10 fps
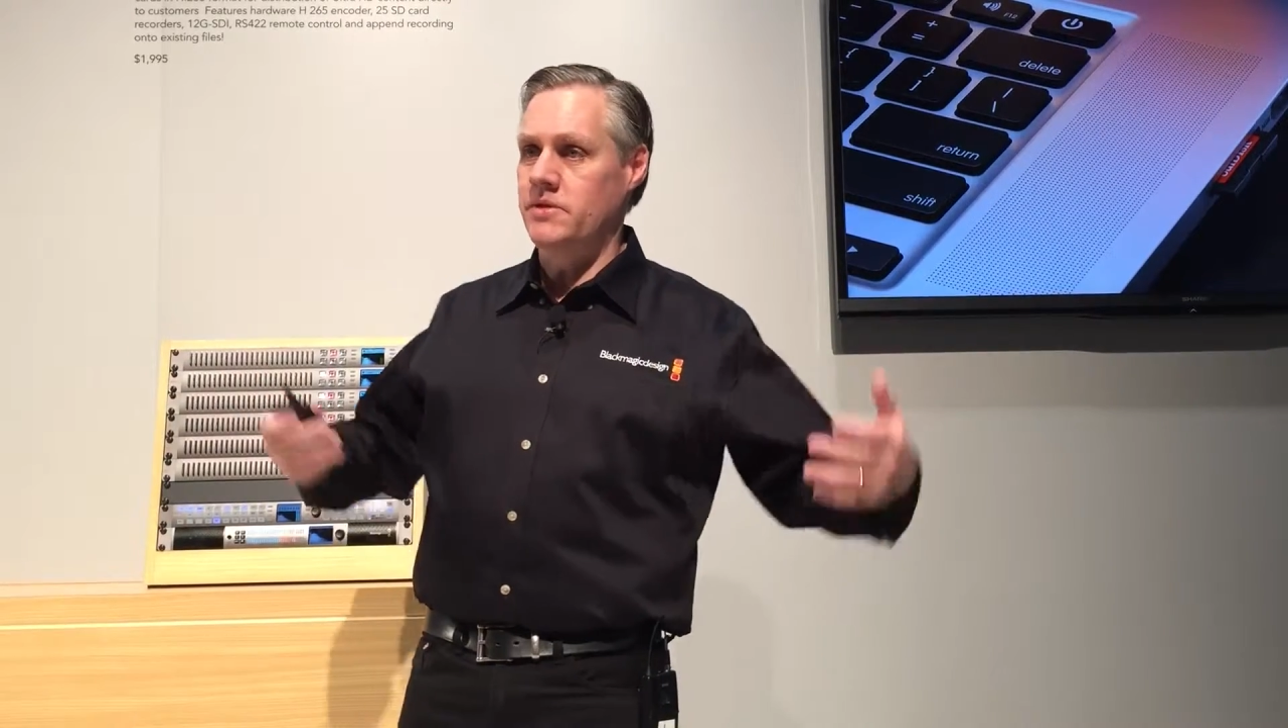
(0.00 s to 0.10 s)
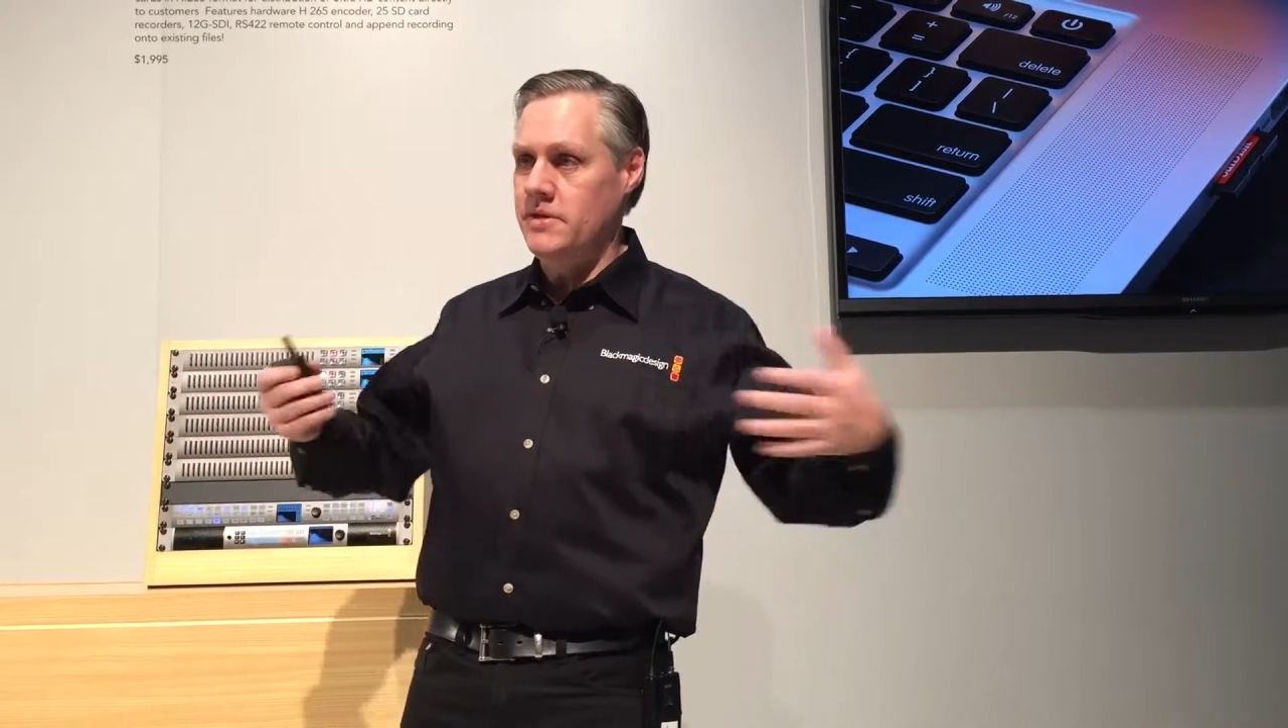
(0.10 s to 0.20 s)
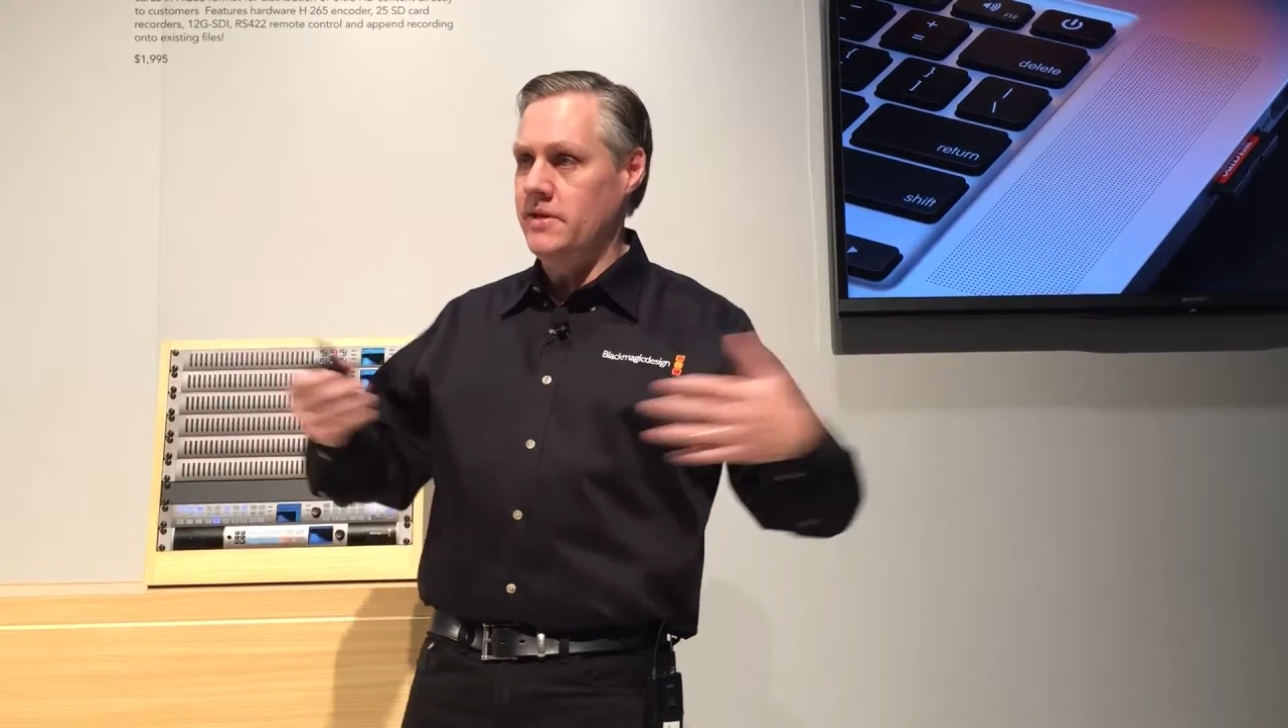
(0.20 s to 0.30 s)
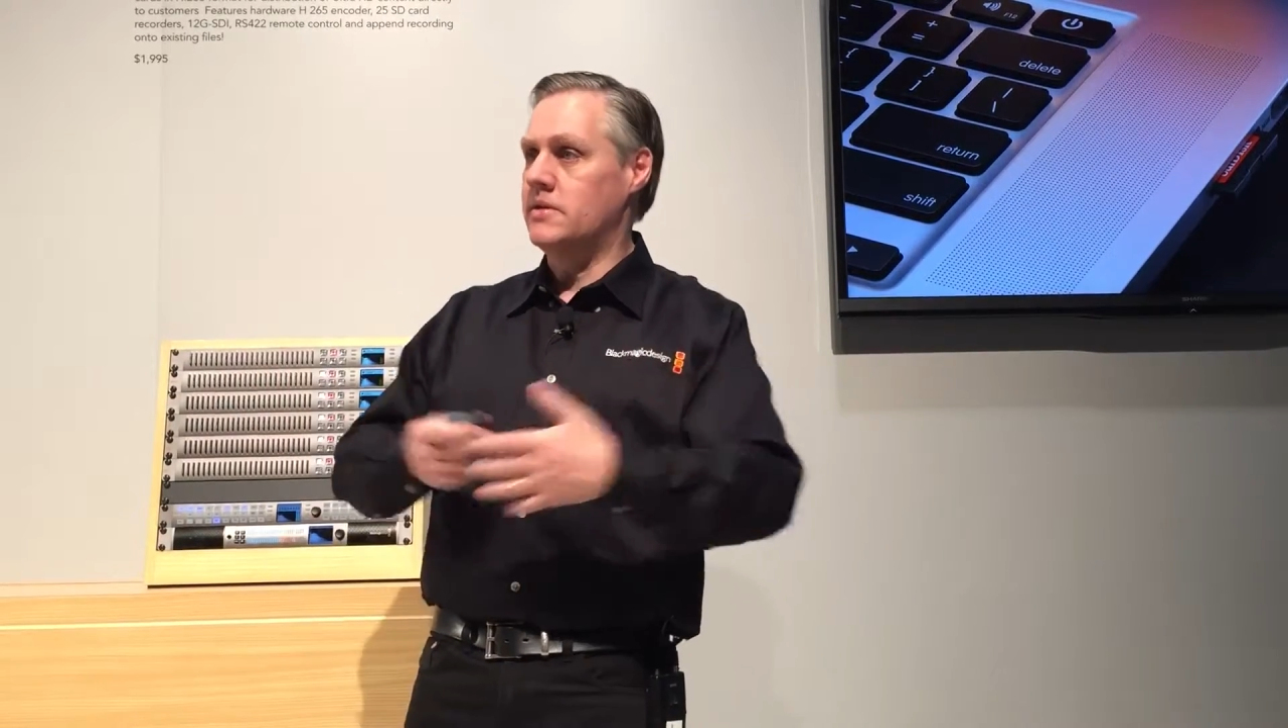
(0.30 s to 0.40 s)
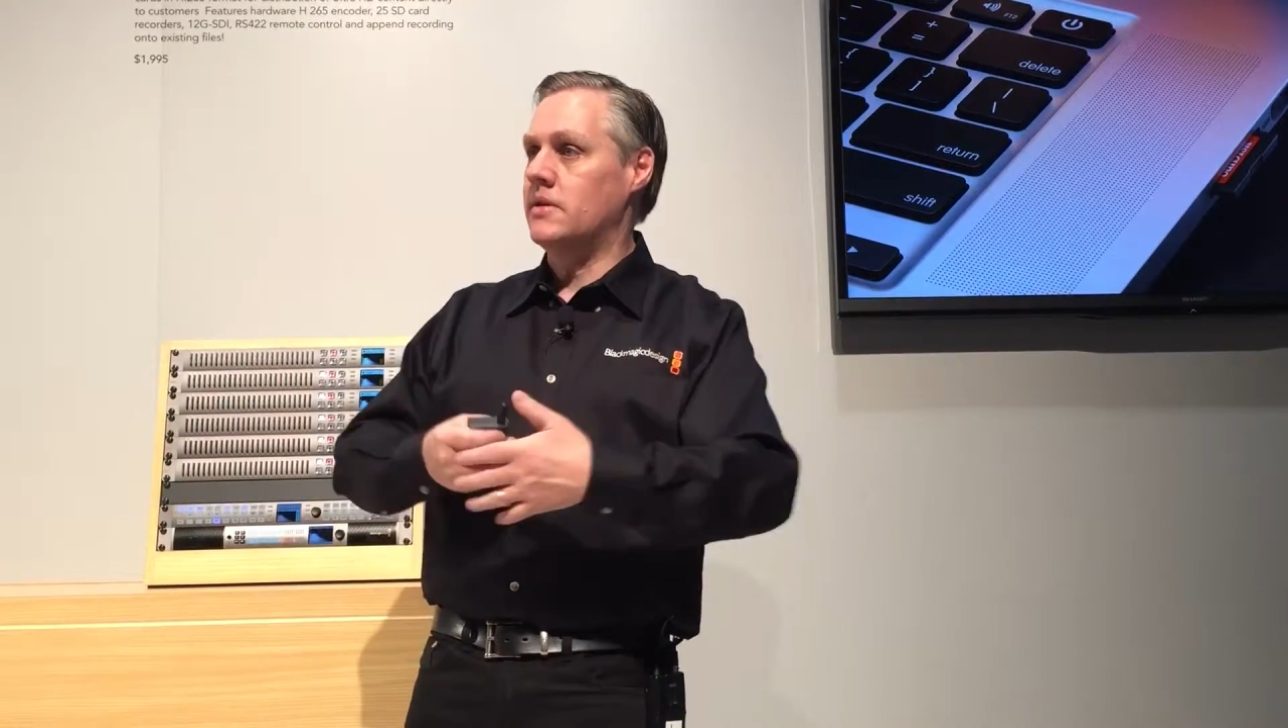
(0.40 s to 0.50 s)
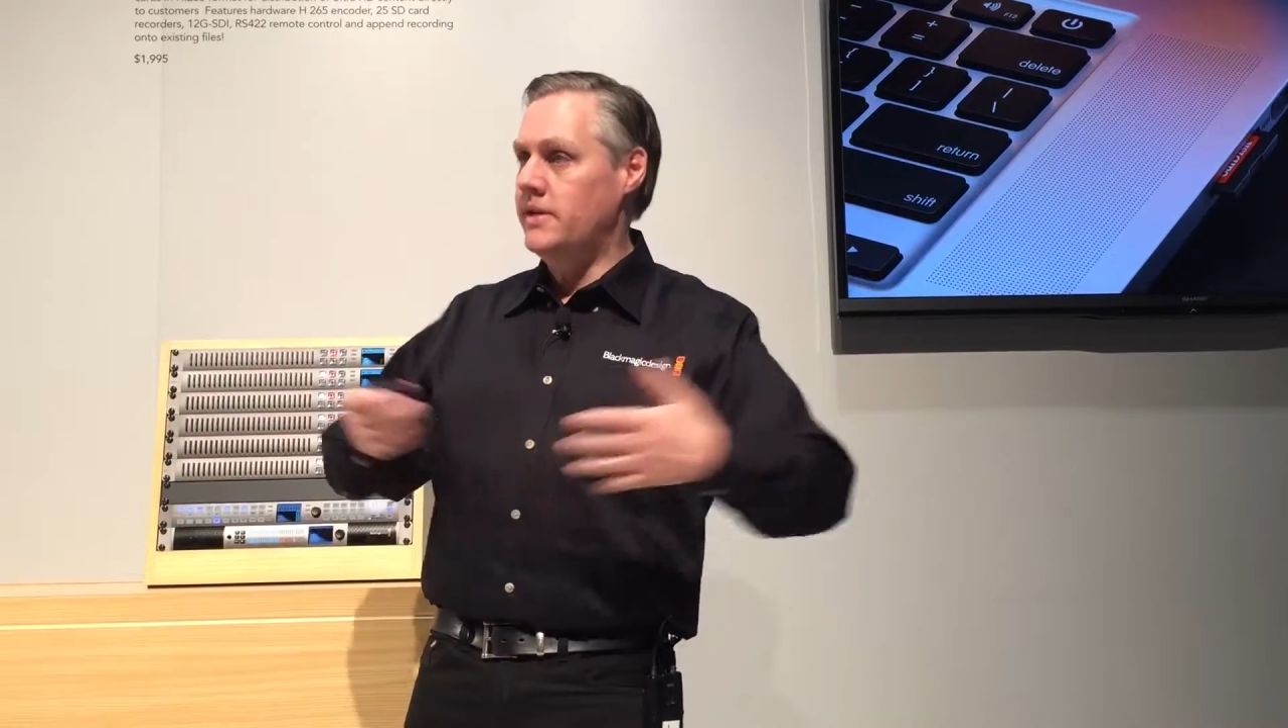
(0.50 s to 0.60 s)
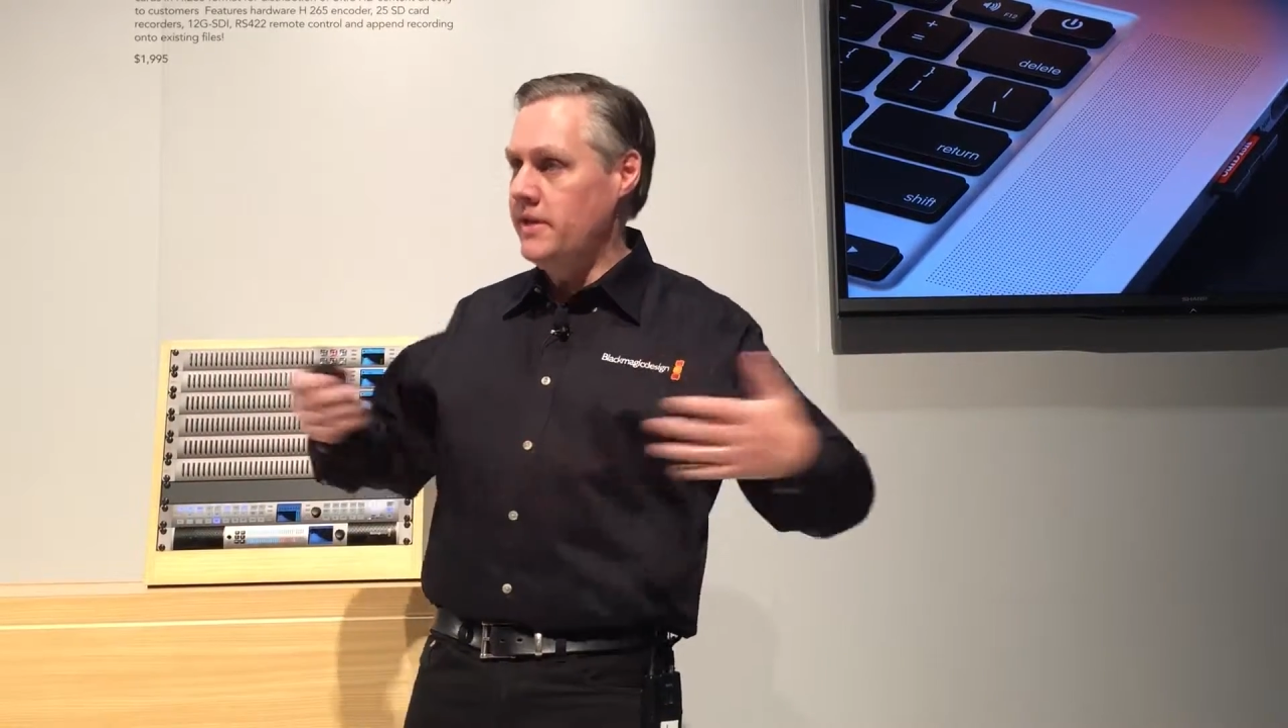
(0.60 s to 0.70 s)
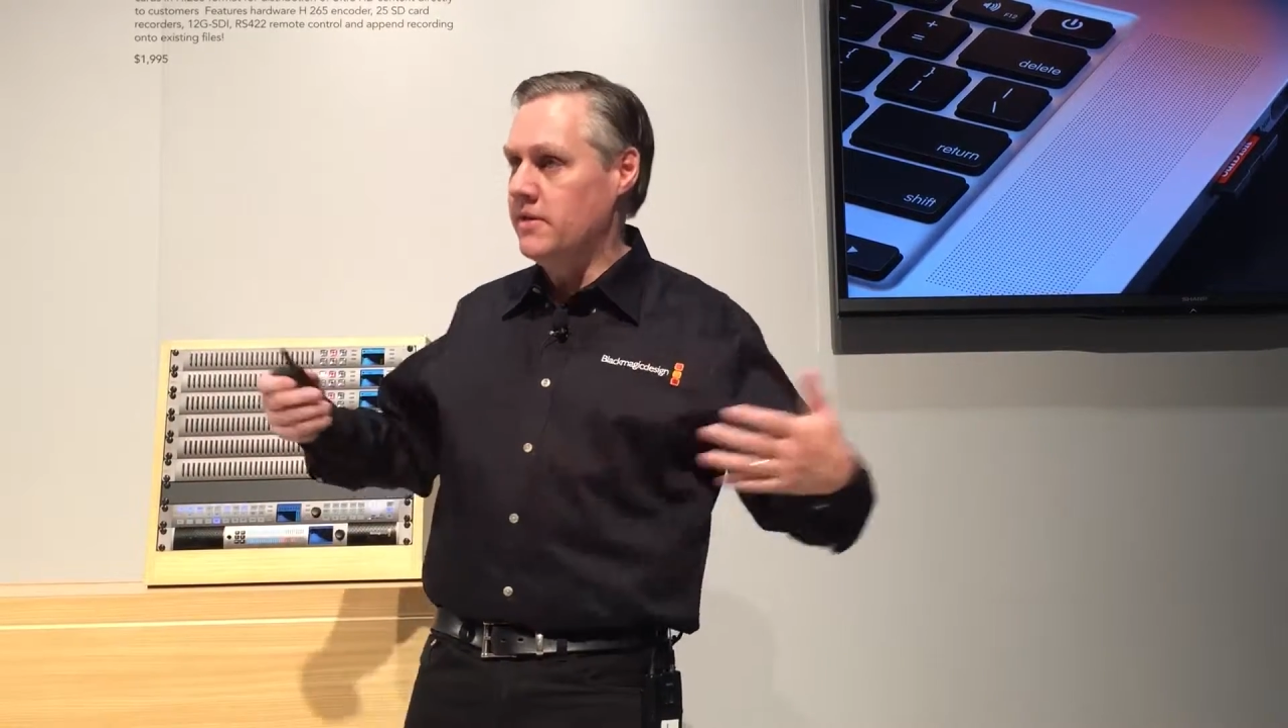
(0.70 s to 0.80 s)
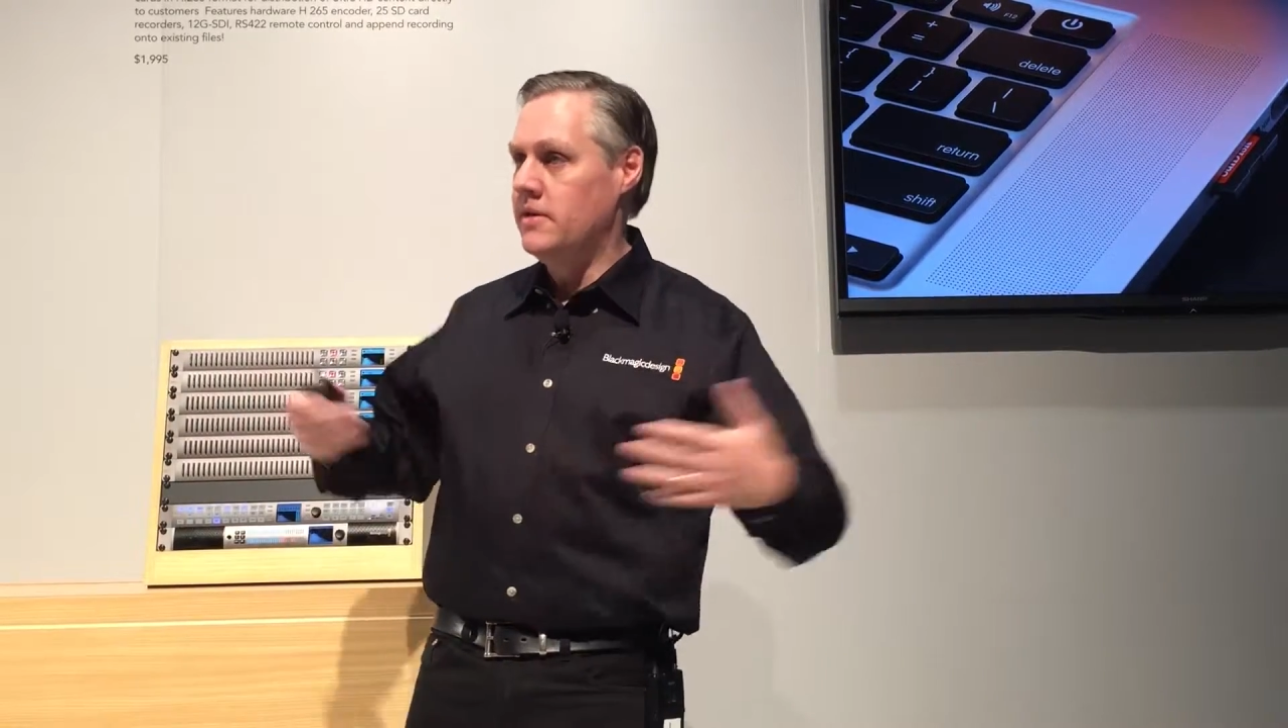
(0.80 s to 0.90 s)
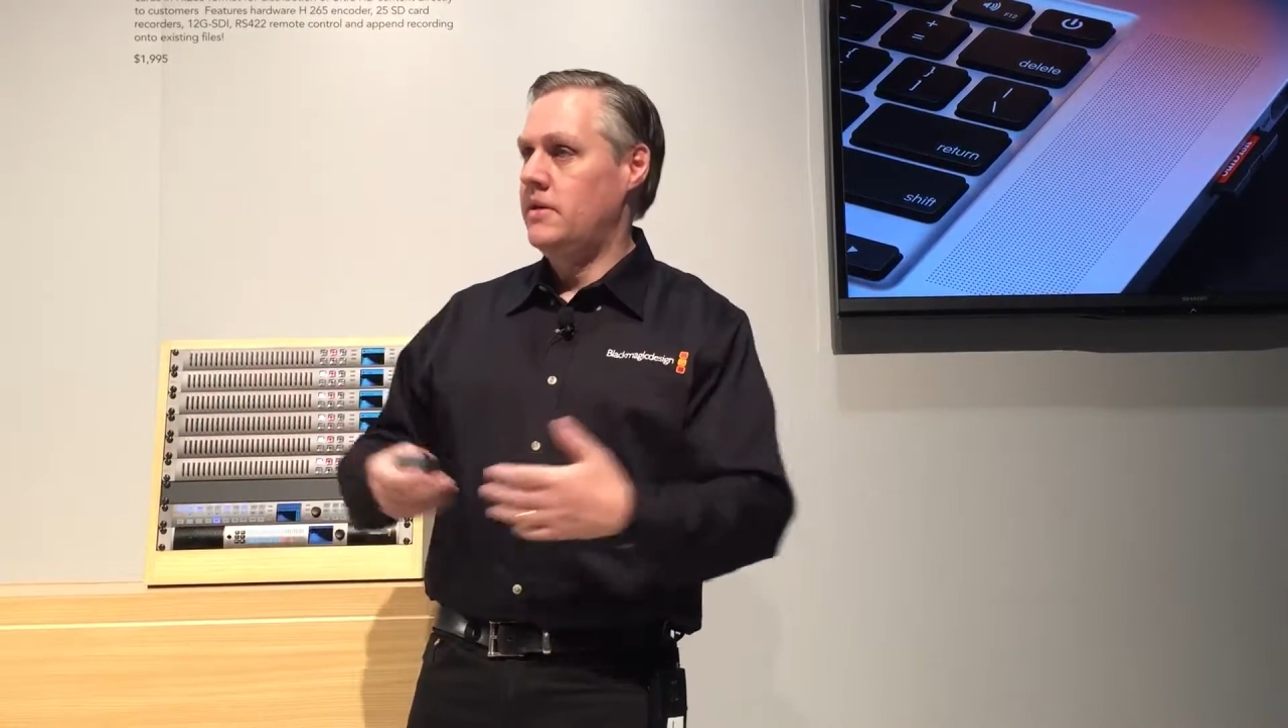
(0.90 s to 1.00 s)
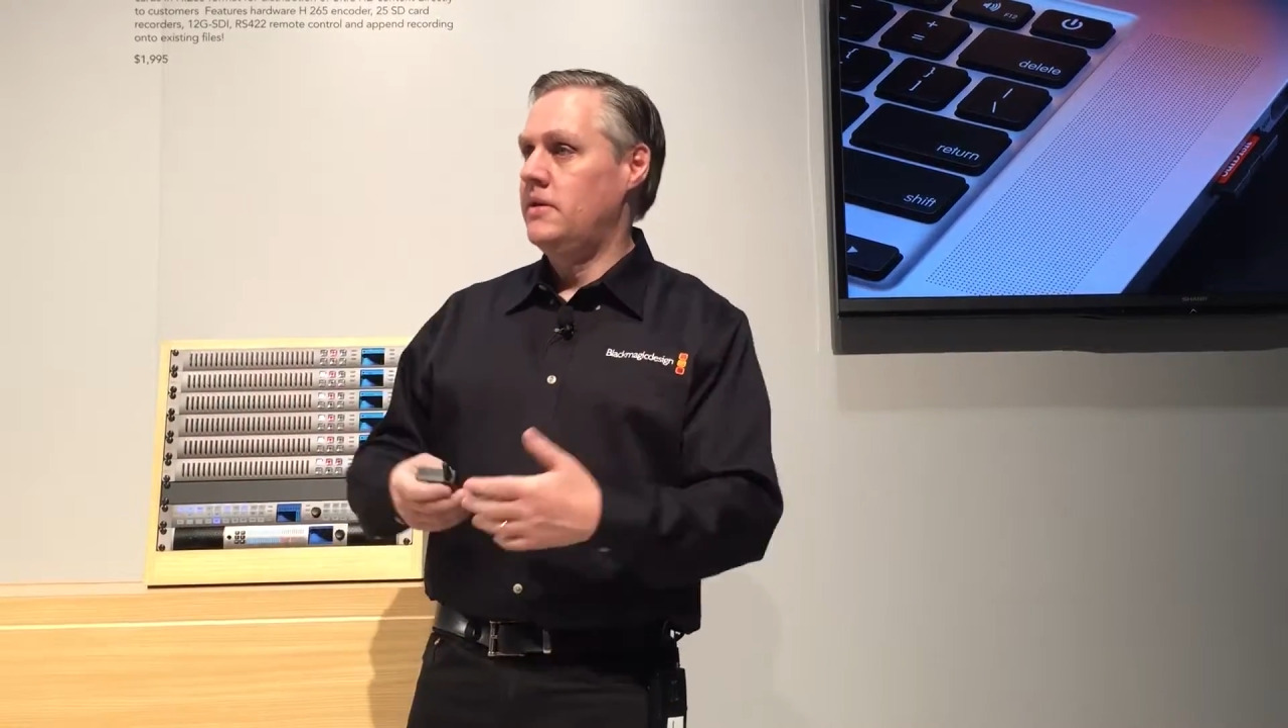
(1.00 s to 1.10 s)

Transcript: We just need this link